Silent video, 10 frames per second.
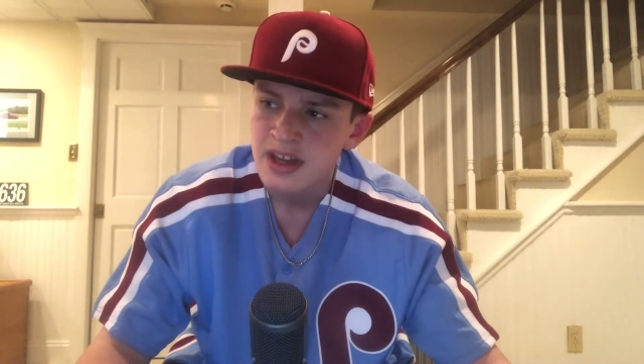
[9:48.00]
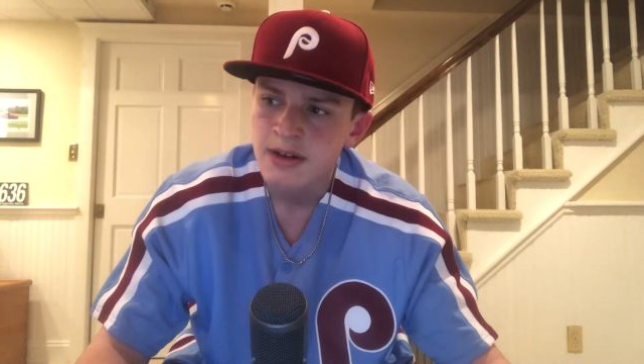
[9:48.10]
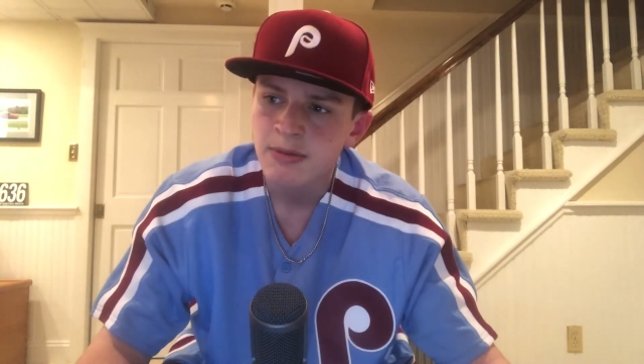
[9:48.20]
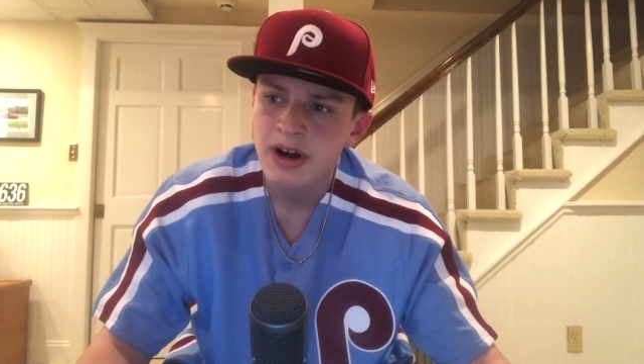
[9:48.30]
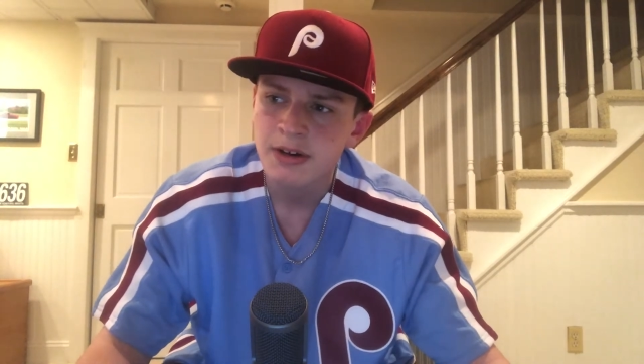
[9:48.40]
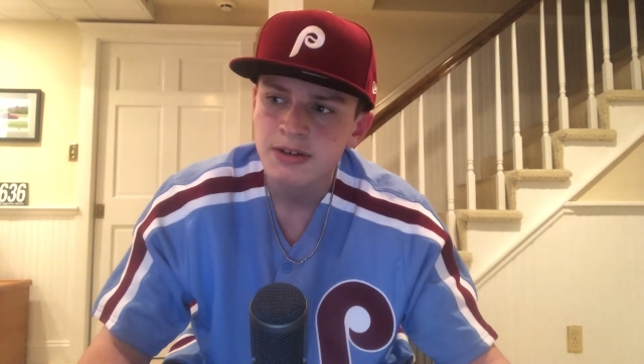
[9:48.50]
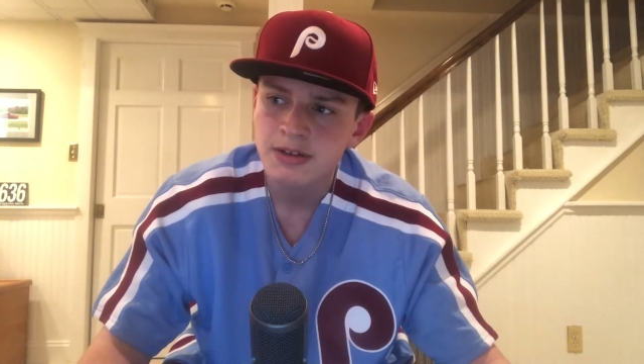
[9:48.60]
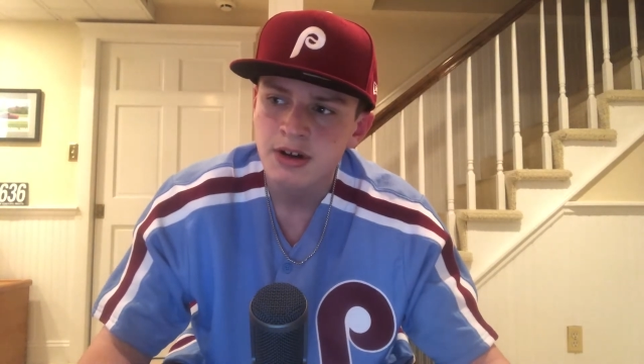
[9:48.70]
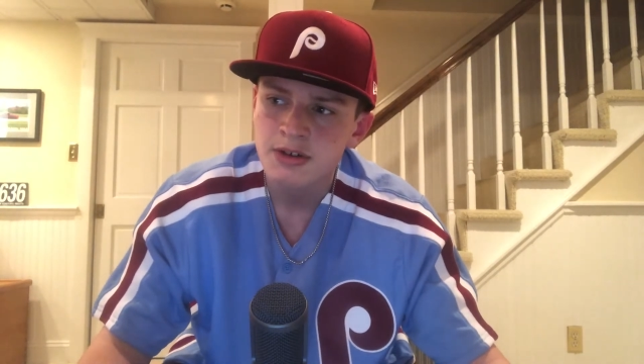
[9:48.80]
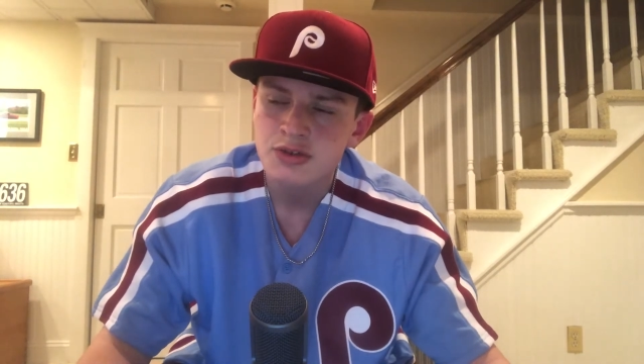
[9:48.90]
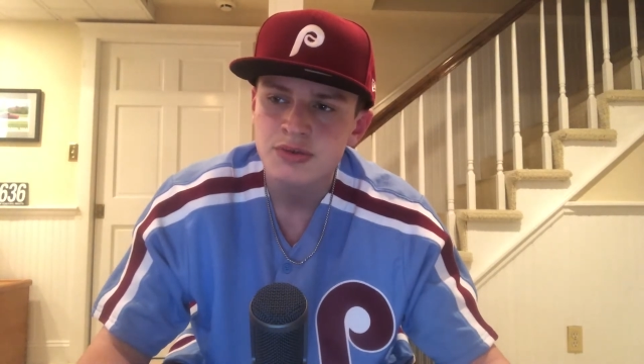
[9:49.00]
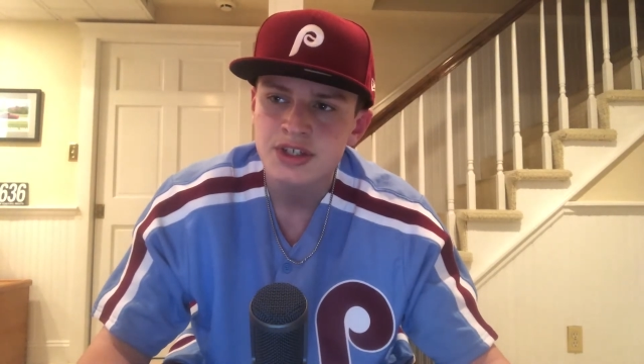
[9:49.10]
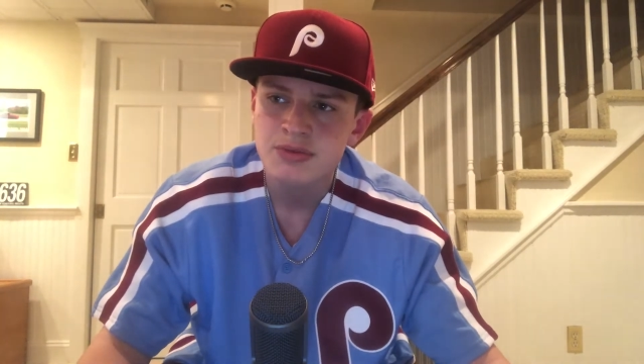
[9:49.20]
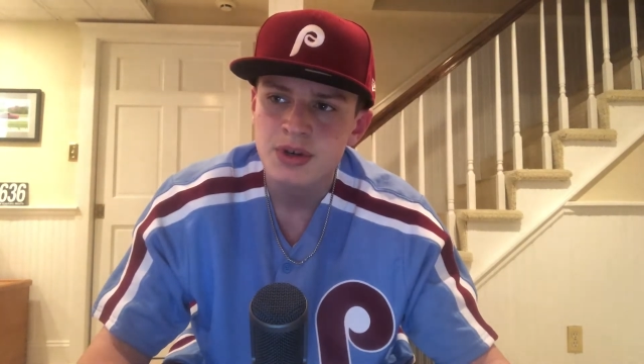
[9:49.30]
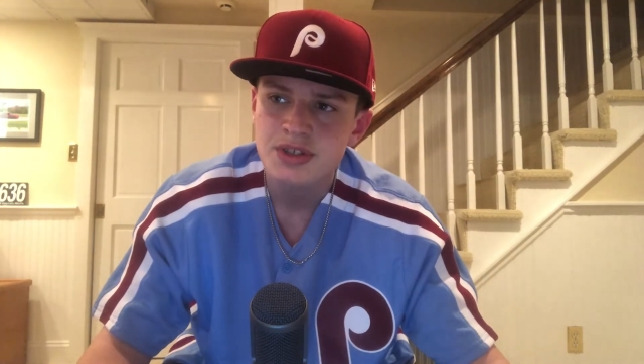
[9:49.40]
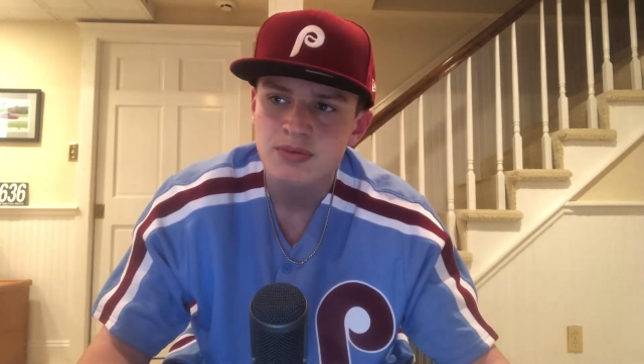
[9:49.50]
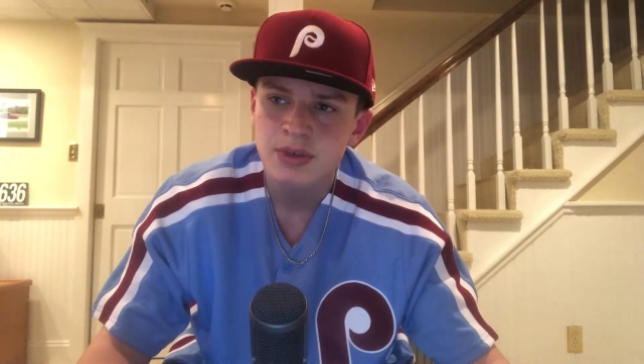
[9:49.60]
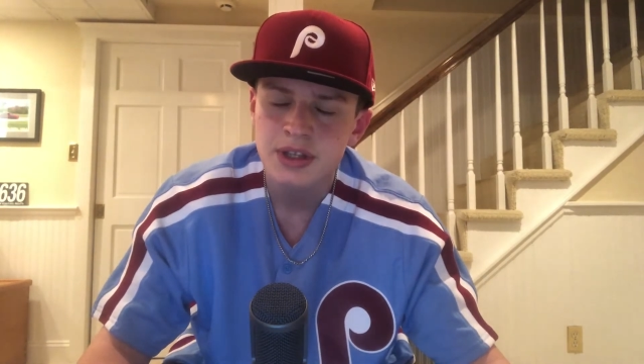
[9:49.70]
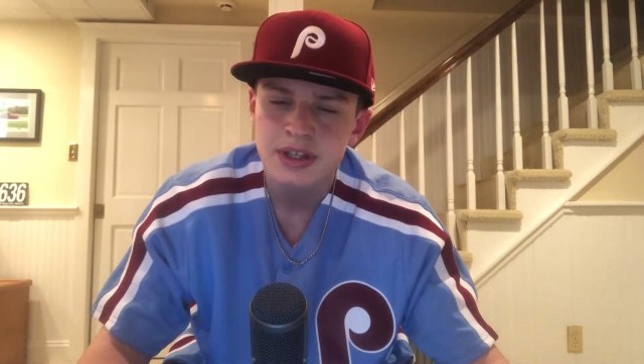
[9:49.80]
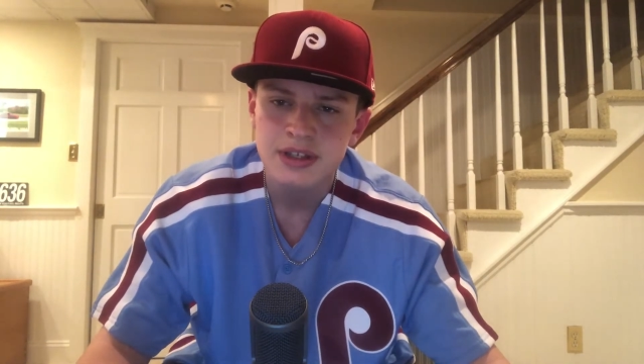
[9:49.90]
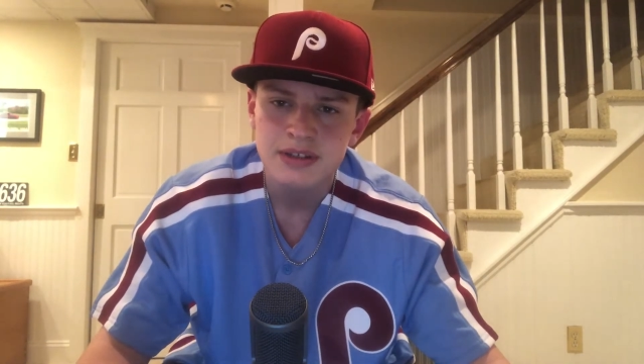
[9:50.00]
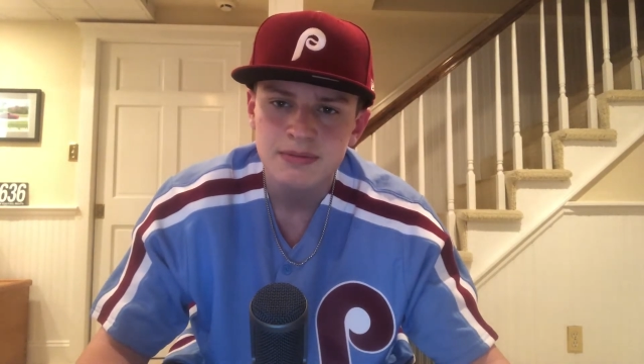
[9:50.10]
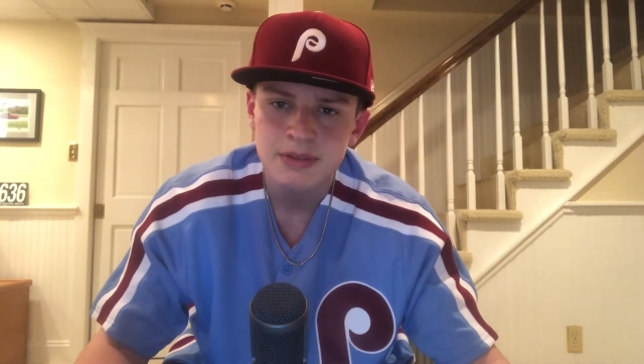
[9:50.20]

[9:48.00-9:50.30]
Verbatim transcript: while Carlos Ruiz wasn't really,